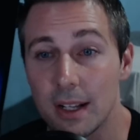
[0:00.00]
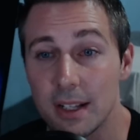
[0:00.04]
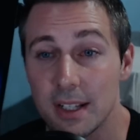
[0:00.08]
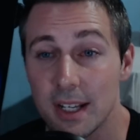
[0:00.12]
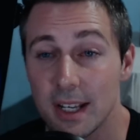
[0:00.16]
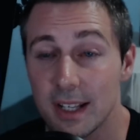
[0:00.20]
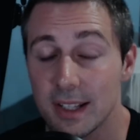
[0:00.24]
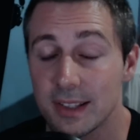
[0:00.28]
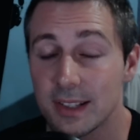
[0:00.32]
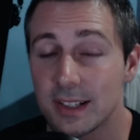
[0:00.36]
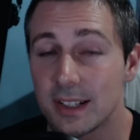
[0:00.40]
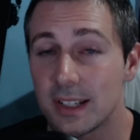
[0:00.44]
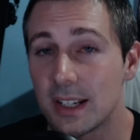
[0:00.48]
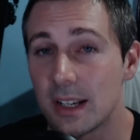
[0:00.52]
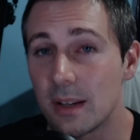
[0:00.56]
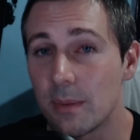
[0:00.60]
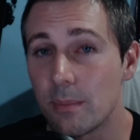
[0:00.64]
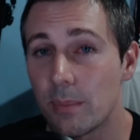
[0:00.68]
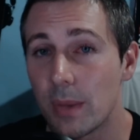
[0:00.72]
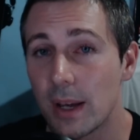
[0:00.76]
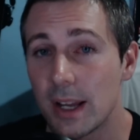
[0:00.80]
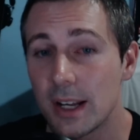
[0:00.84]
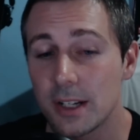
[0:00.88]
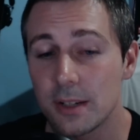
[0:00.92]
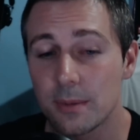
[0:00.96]
tested it
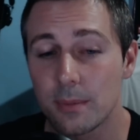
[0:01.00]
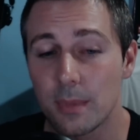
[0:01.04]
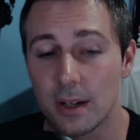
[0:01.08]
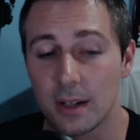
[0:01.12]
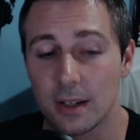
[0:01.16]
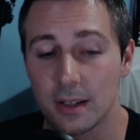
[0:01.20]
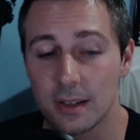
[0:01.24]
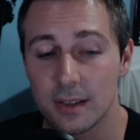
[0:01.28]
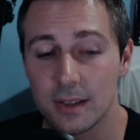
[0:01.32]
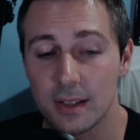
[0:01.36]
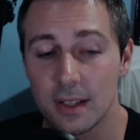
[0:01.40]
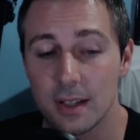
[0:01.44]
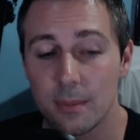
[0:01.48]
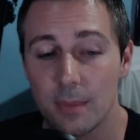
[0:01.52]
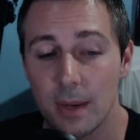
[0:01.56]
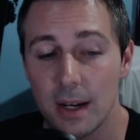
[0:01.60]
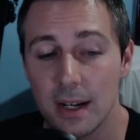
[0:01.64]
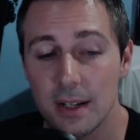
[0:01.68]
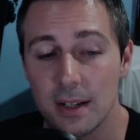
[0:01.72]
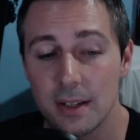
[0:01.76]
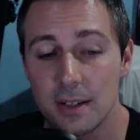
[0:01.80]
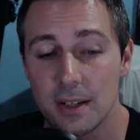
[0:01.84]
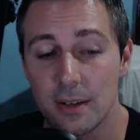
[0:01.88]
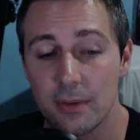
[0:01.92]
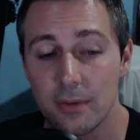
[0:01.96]
in benchmarks, it
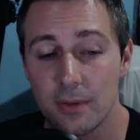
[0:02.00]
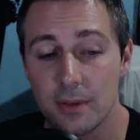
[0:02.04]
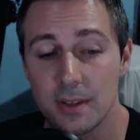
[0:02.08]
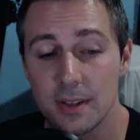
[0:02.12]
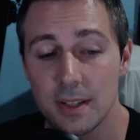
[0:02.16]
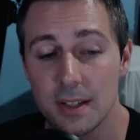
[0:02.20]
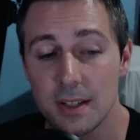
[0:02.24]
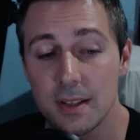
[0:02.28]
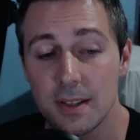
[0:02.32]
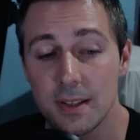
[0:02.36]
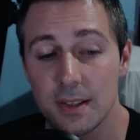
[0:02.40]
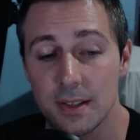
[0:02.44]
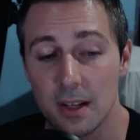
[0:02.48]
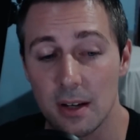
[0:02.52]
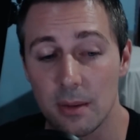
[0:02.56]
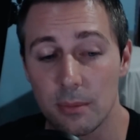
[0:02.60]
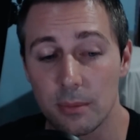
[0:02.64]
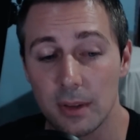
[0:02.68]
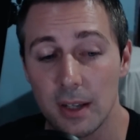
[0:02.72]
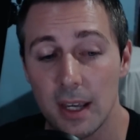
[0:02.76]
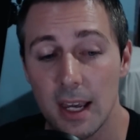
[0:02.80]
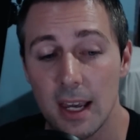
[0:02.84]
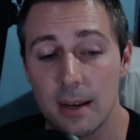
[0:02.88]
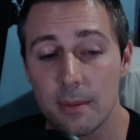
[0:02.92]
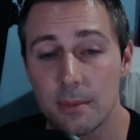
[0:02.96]
made a difference in
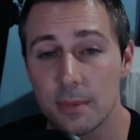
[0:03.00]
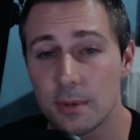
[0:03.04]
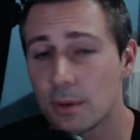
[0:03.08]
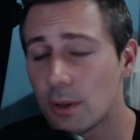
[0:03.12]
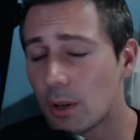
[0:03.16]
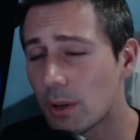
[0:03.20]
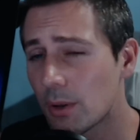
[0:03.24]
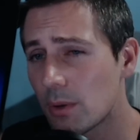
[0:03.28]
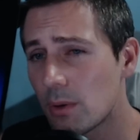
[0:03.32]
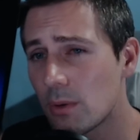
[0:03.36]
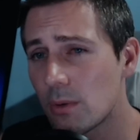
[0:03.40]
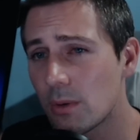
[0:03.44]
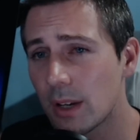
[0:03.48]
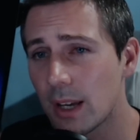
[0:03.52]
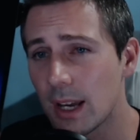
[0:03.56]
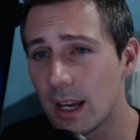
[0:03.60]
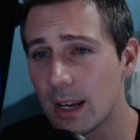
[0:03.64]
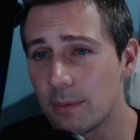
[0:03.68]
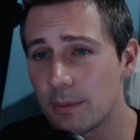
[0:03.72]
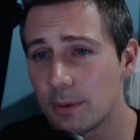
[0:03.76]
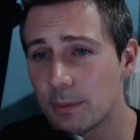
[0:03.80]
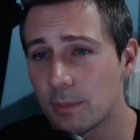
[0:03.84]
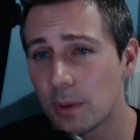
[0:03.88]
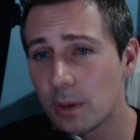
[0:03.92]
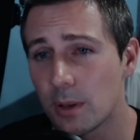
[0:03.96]
some games, not all
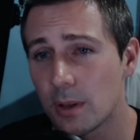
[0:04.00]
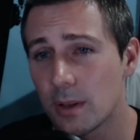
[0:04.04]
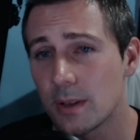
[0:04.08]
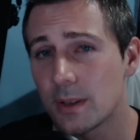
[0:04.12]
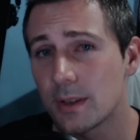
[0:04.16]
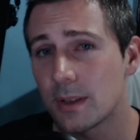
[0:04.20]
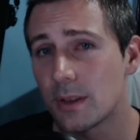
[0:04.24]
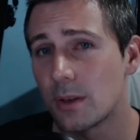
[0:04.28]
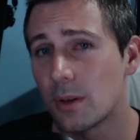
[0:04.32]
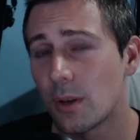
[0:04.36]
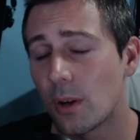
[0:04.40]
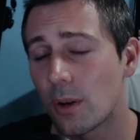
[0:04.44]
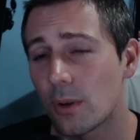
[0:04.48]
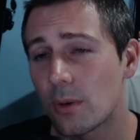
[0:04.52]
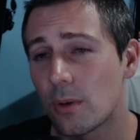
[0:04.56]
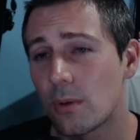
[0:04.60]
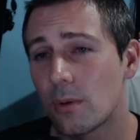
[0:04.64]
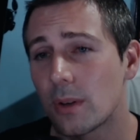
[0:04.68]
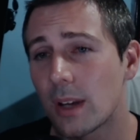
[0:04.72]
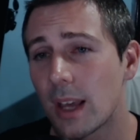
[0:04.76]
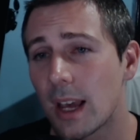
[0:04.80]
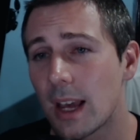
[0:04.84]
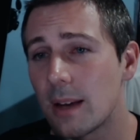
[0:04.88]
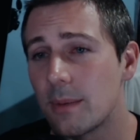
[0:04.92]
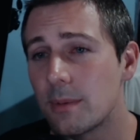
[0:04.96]
games, because not
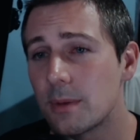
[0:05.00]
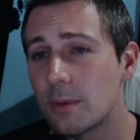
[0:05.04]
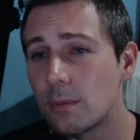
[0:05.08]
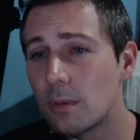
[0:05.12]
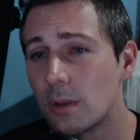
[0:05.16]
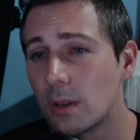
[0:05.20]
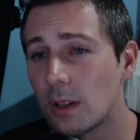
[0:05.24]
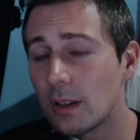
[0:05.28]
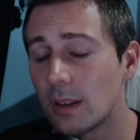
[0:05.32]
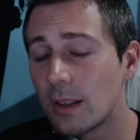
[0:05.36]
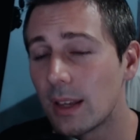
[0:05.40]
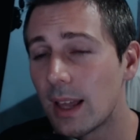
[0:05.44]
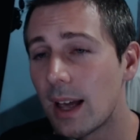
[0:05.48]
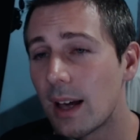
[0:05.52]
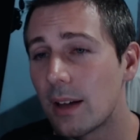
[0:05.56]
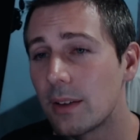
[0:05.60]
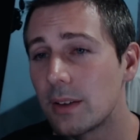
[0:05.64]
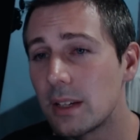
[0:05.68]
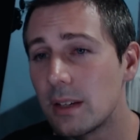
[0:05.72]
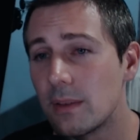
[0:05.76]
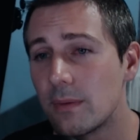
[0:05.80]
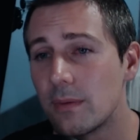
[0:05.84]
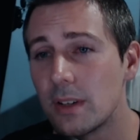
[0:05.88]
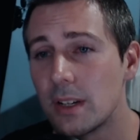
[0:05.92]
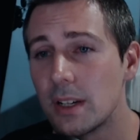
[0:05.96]
all games will allow
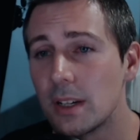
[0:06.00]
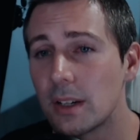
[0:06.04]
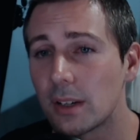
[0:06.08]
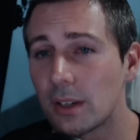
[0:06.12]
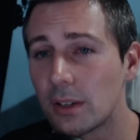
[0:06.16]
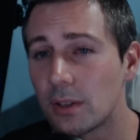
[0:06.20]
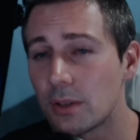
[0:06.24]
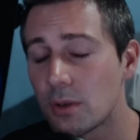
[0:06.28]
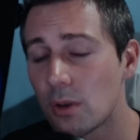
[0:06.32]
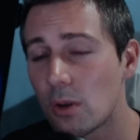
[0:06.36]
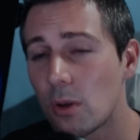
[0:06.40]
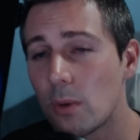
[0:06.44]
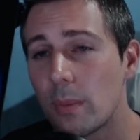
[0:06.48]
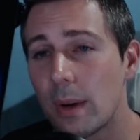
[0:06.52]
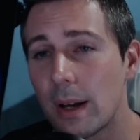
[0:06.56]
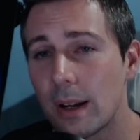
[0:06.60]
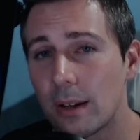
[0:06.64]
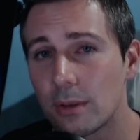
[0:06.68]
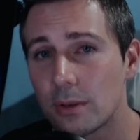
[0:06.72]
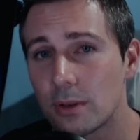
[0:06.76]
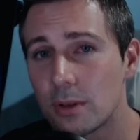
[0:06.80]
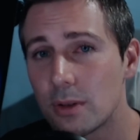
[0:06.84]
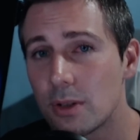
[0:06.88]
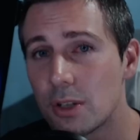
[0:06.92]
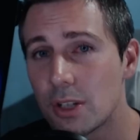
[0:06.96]
the NVIDIA control
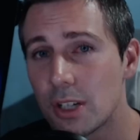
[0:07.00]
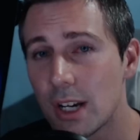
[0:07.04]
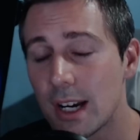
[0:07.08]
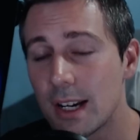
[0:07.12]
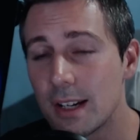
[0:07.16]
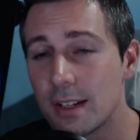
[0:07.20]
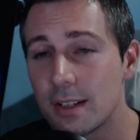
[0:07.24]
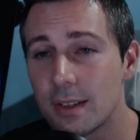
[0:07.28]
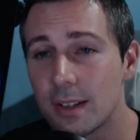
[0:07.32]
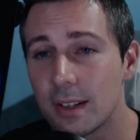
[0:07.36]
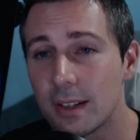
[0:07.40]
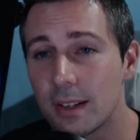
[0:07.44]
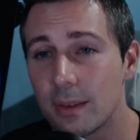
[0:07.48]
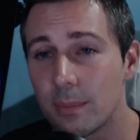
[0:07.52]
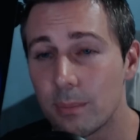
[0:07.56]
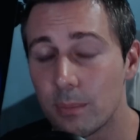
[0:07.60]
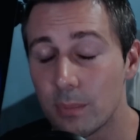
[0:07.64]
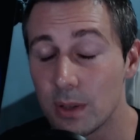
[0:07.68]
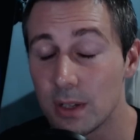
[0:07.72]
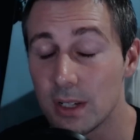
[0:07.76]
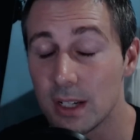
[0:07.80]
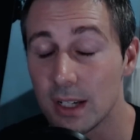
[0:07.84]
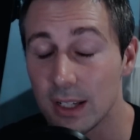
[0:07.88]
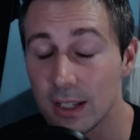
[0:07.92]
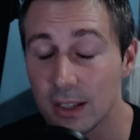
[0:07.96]
panel to change the
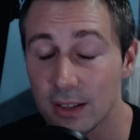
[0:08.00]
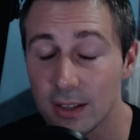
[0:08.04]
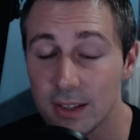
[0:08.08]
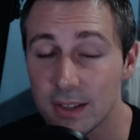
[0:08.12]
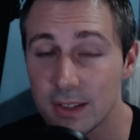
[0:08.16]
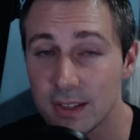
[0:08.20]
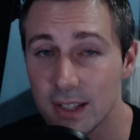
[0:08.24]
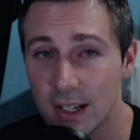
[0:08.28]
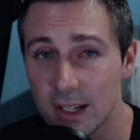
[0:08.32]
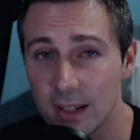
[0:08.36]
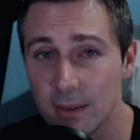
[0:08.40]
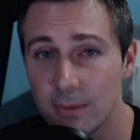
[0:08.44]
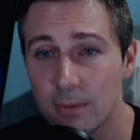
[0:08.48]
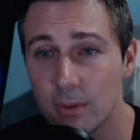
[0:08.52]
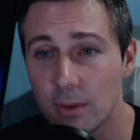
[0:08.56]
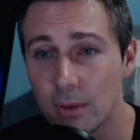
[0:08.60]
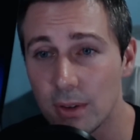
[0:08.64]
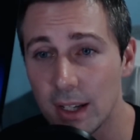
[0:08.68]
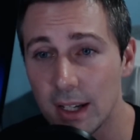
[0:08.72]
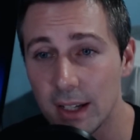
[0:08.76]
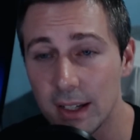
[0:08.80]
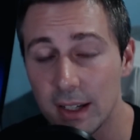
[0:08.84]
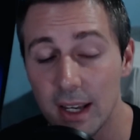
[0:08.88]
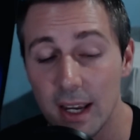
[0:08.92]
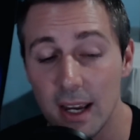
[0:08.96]
particular setting for
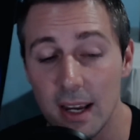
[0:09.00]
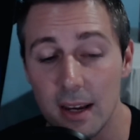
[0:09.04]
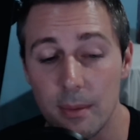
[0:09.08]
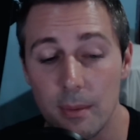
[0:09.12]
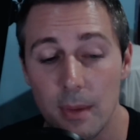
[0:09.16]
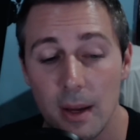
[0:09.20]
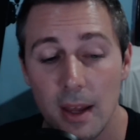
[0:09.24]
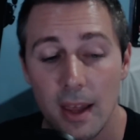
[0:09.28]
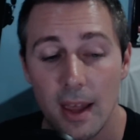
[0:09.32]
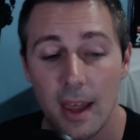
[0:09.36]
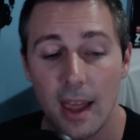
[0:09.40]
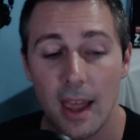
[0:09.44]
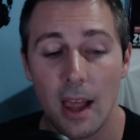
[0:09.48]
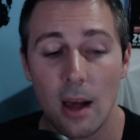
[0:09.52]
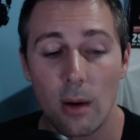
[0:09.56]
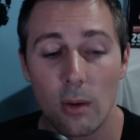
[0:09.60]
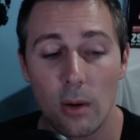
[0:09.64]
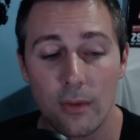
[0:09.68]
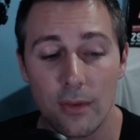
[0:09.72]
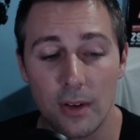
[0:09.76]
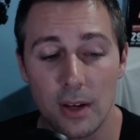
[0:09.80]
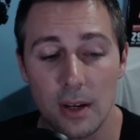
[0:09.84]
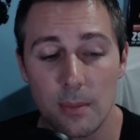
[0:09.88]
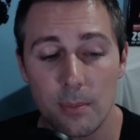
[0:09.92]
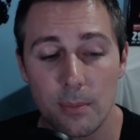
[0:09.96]
that game.
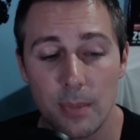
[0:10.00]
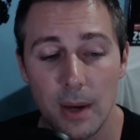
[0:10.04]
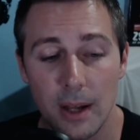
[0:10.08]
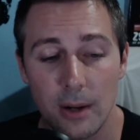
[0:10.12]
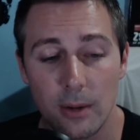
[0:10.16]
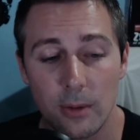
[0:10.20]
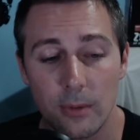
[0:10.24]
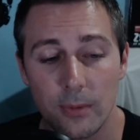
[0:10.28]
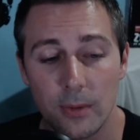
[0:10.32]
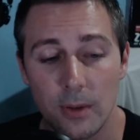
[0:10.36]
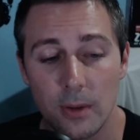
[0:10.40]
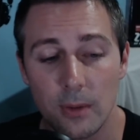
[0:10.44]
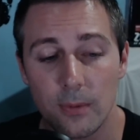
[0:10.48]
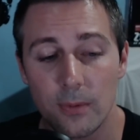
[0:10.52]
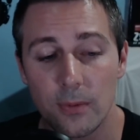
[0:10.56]
However, in Battlefield